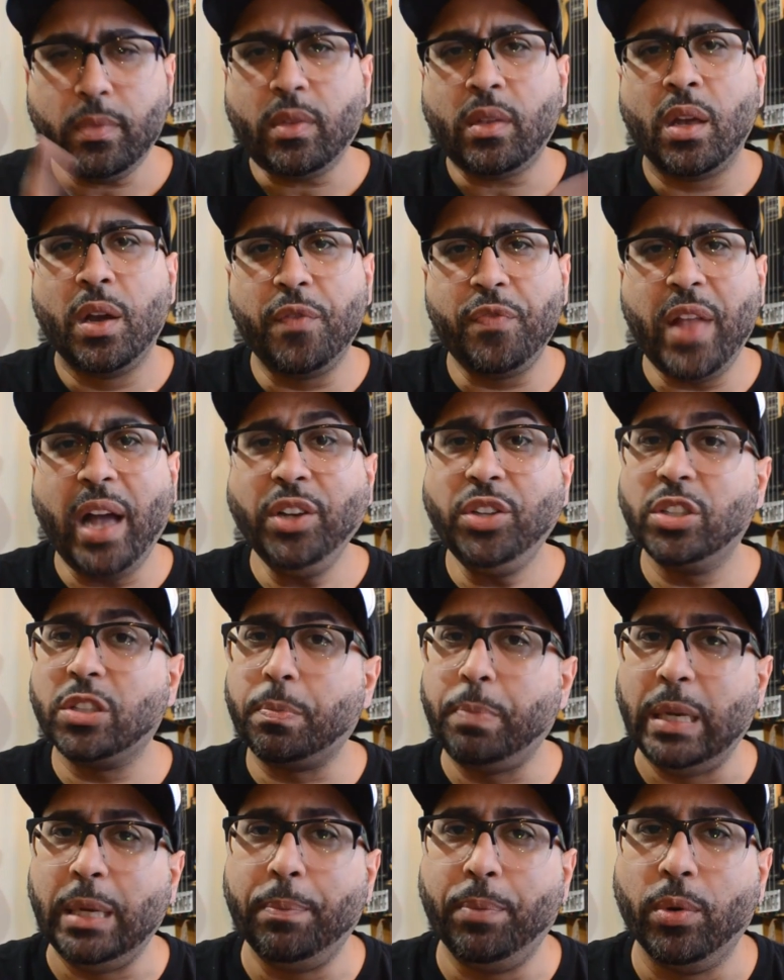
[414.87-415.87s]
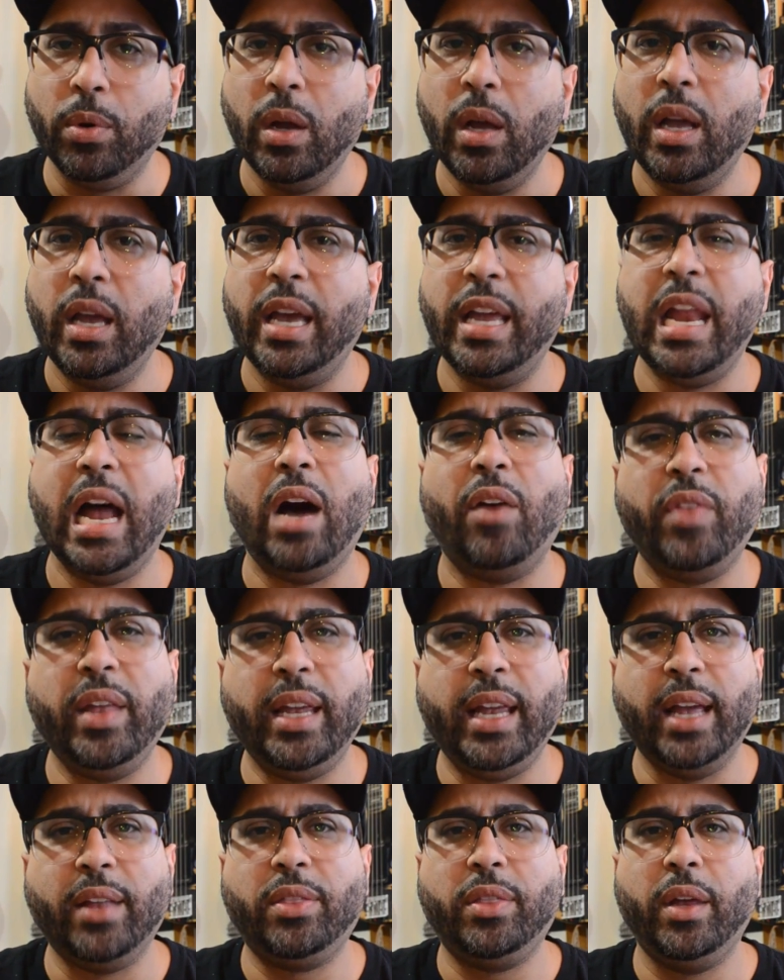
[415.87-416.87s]
of not just people and how they
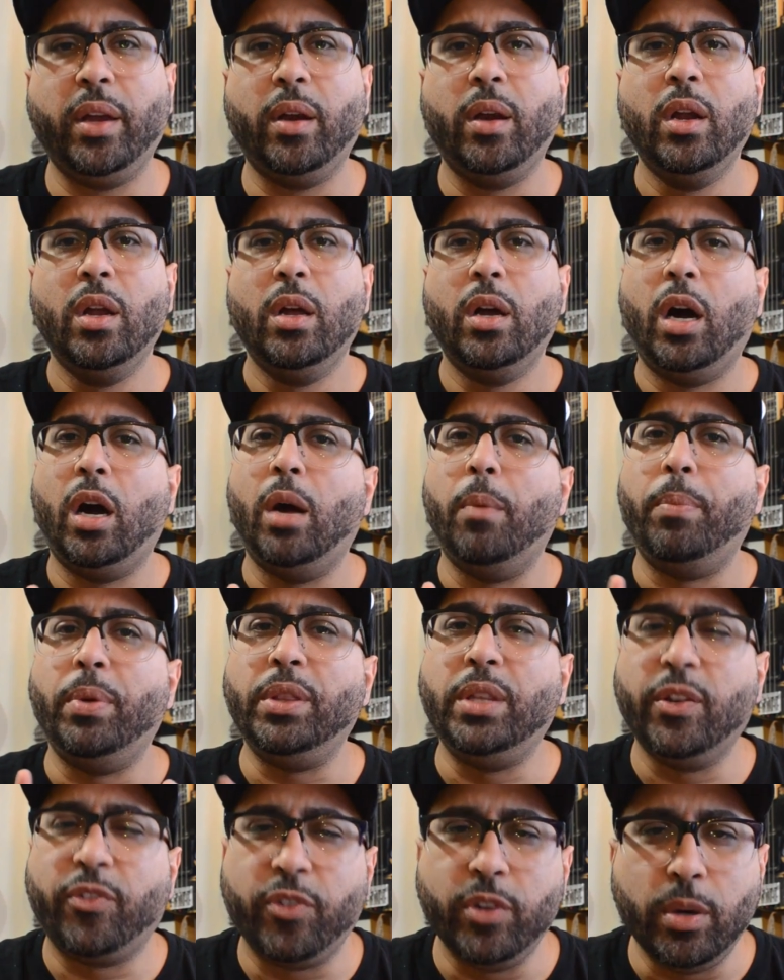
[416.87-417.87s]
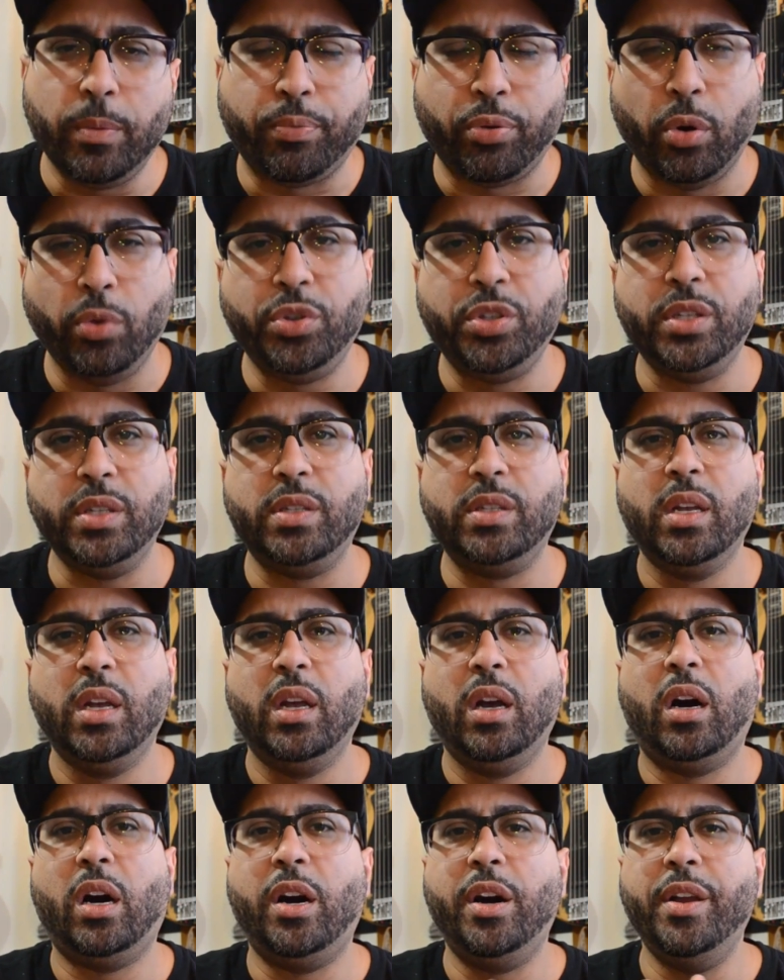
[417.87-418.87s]
get there, but different approaches
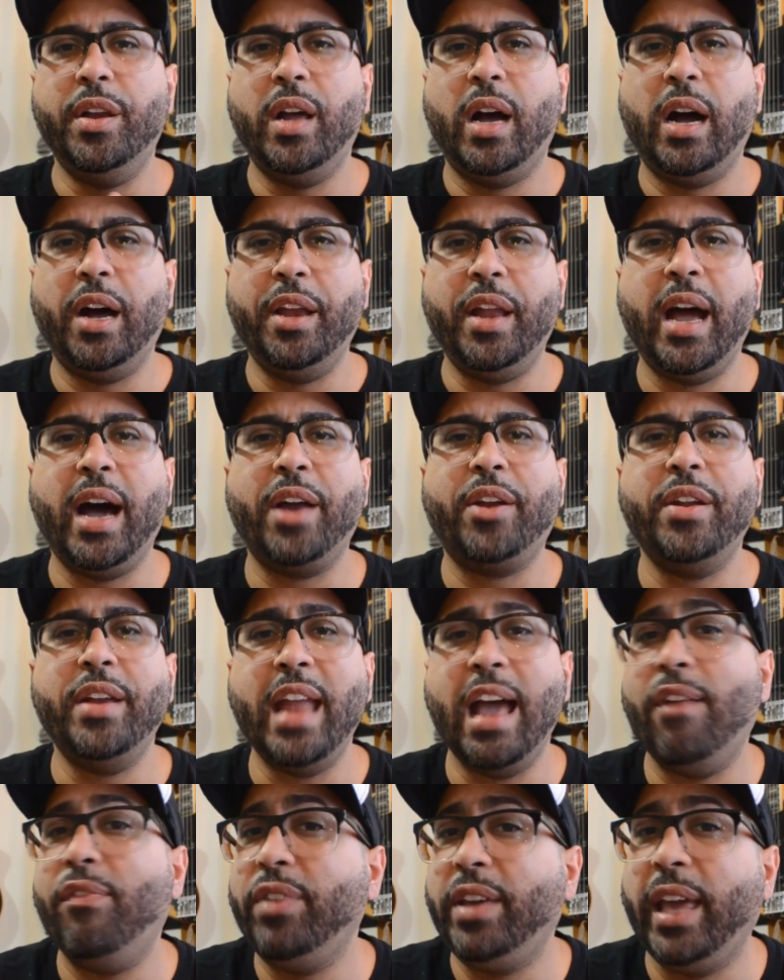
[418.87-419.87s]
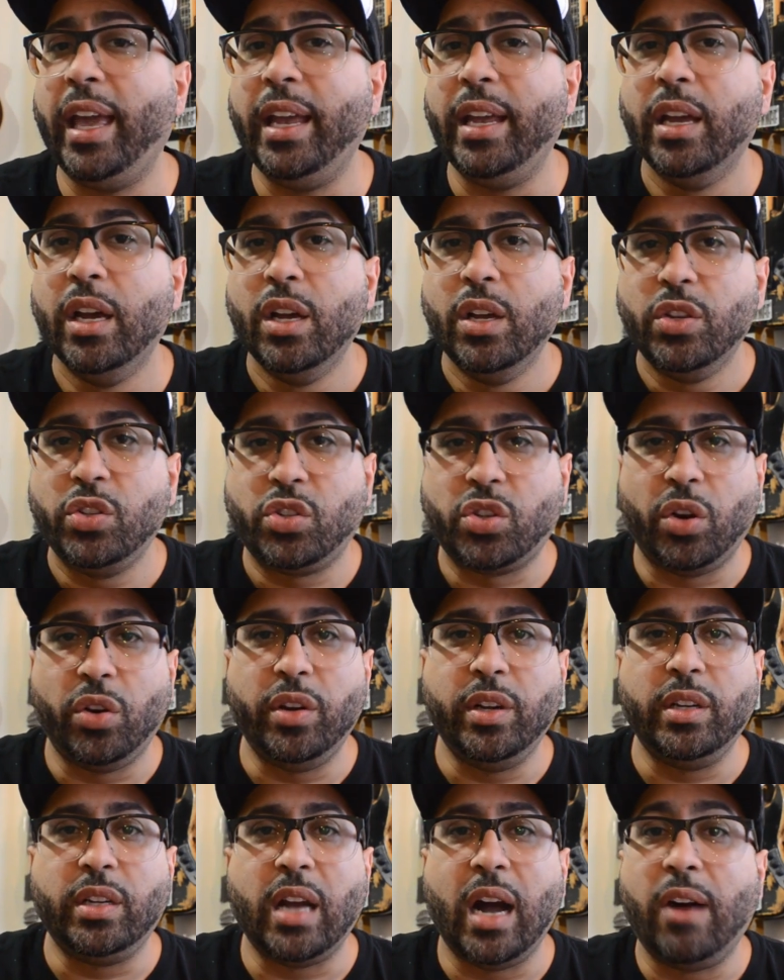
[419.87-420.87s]
on how to navigate
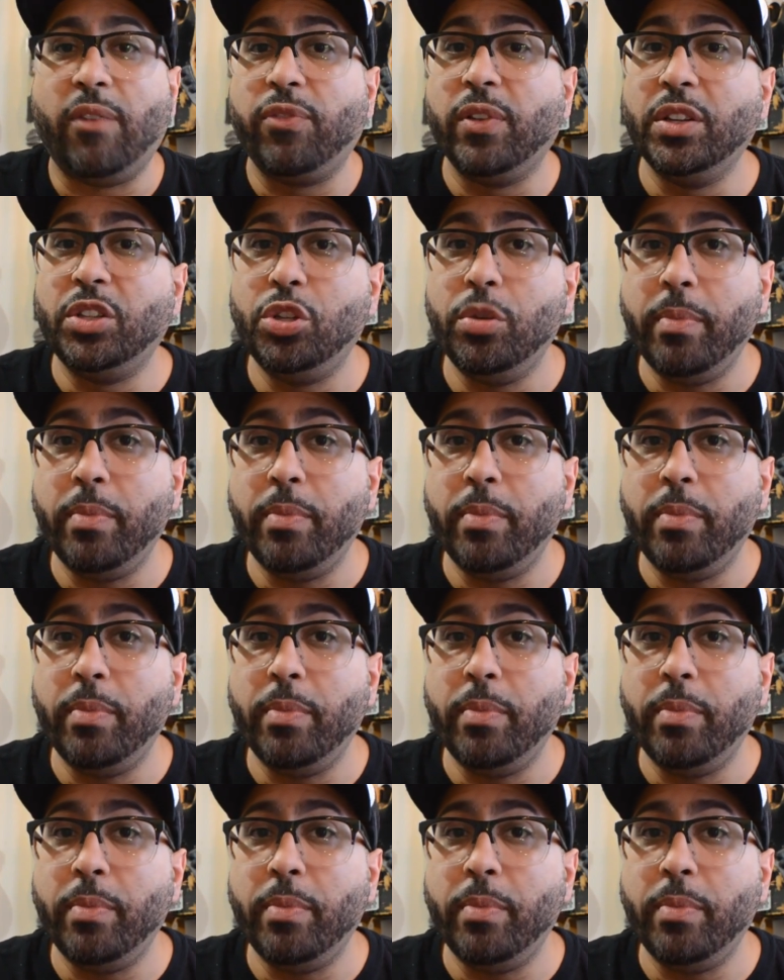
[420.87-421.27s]
certain conflicts you